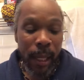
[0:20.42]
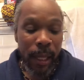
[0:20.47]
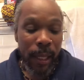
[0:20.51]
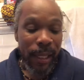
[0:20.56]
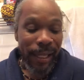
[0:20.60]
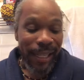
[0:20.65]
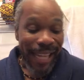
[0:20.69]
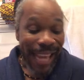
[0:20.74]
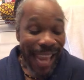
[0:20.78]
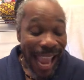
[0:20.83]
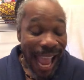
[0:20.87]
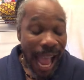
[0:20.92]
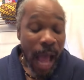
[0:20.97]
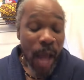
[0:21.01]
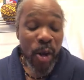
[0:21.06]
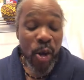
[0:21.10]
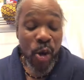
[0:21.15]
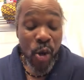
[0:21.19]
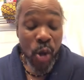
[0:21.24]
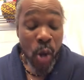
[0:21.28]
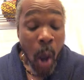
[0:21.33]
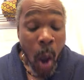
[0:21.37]
Yeah, I
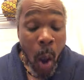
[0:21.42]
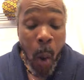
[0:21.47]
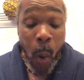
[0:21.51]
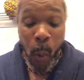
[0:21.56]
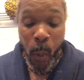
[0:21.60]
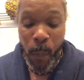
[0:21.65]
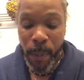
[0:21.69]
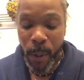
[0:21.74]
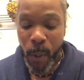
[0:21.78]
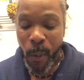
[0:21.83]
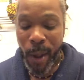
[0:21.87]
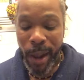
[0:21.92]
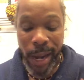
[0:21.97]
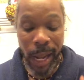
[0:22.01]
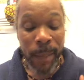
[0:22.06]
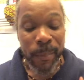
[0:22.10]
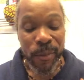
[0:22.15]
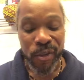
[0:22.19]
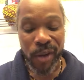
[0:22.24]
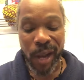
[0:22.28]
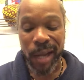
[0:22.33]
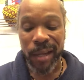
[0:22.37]
know, but what
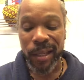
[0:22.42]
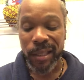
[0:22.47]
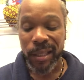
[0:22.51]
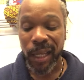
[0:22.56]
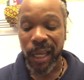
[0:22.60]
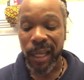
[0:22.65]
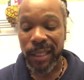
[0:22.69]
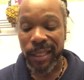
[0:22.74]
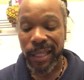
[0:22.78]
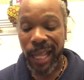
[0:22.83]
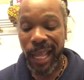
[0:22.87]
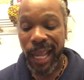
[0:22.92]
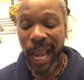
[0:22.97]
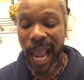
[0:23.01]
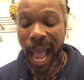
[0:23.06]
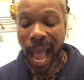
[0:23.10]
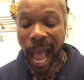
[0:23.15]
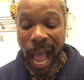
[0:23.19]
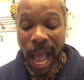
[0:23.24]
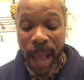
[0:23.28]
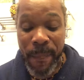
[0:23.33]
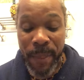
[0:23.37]
I'm trying to say is like
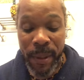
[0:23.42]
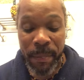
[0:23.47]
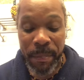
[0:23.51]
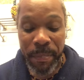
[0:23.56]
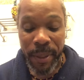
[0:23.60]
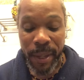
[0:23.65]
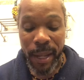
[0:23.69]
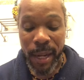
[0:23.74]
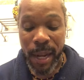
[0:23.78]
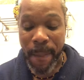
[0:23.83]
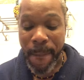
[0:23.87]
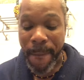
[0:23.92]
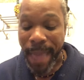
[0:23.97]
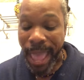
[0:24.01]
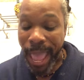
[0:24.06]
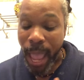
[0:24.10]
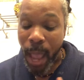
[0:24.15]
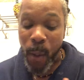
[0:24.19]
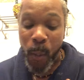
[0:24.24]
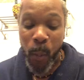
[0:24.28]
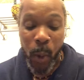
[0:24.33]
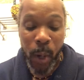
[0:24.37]
I've been putting in
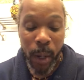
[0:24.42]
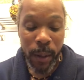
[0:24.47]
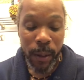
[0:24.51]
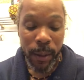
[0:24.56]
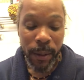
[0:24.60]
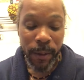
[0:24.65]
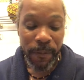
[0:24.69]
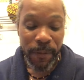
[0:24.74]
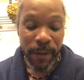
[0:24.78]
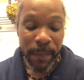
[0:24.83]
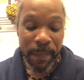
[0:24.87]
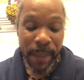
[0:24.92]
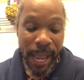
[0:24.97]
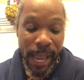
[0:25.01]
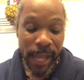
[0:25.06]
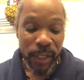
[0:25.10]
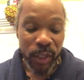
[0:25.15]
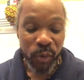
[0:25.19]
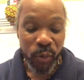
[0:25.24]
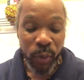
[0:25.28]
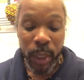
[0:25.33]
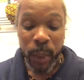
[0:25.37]
mad work for the
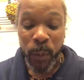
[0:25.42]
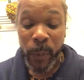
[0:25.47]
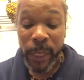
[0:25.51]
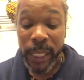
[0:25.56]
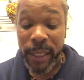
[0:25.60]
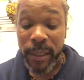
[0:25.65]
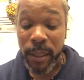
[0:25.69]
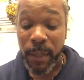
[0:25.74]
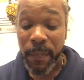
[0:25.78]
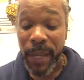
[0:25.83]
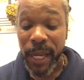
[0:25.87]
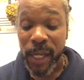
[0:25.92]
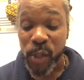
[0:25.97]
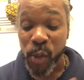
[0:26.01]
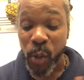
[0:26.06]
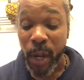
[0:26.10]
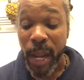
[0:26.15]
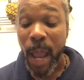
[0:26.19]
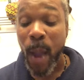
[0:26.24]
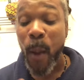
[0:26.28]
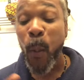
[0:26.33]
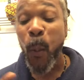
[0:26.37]
past 3 weeks to make
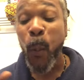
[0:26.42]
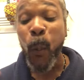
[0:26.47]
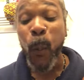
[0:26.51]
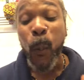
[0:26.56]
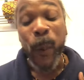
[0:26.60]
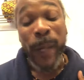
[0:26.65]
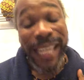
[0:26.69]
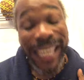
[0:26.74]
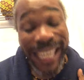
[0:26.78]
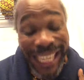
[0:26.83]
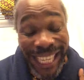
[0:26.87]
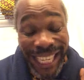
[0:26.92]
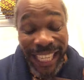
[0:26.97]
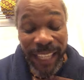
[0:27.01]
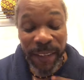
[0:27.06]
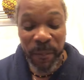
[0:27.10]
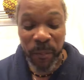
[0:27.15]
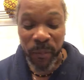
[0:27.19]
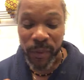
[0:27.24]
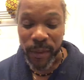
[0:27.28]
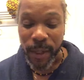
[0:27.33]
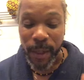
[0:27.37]
sure that we
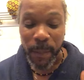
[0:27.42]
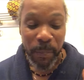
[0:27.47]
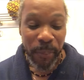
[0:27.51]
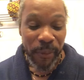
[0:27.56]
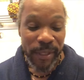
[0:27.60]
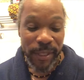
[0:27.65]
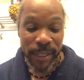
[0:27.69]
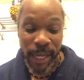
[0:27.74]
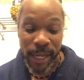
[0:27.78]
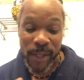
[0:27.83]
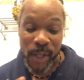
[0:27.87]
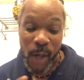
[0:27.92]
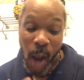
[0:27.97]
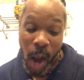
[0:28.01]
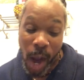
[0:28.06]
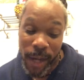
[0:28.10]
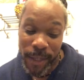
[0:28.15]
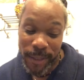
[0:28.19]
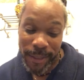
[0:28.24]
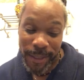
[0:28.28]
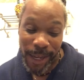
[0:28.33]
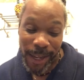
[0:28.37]
could present
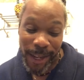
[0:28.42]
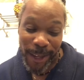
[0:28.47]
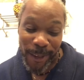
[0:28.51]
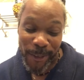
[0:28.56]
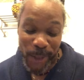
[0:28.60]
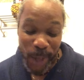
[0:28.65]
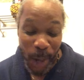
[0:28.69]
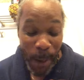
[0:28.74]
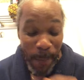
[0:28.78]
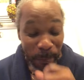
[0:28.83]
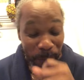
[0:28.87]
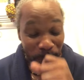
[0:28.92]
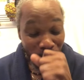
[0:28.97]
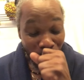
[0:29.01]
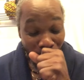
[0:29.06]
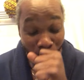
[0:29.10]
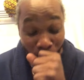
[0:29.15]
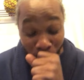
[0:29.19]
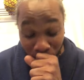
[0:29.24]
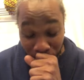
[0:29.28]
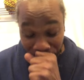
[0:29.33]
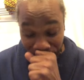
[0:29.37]
ourselves
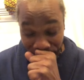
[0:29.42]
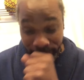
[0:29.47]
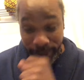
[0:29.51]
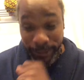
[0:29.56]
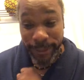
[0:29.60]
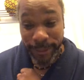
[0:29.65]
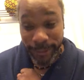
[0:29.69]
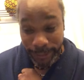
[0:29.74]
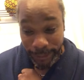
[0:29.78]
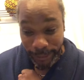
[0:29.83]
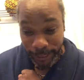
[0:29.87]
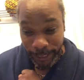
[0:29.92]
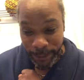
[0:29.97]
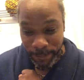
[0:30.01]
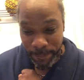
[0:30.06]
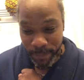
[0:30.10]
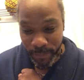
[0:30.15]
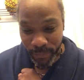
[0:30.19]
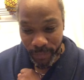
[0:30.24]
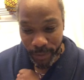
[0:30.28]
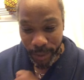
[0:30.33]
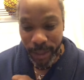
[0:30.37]
appropriately
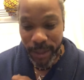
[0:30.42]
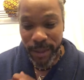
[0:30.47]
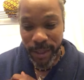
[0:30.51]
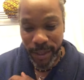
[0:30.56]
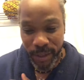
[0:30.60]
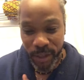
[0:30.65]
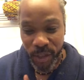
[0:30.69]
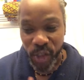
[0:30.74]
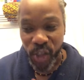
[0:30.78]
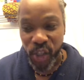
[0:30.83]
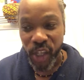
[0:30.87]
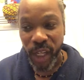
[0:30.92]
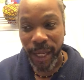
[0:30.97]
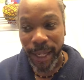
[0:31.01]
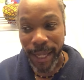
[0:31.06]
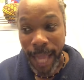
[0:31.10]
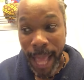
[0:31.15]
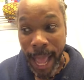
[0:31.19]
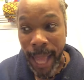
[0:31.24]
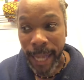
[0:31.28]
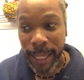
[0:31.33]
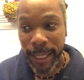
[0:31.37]
this
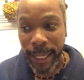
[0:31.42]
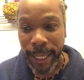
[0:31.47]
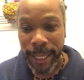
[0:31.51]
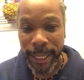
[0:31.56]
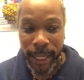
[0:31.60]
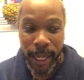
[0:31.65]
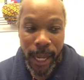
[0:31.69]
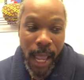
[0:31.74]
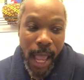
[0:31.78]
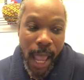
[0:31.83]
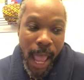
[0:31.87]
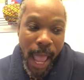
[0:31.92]
July. Like,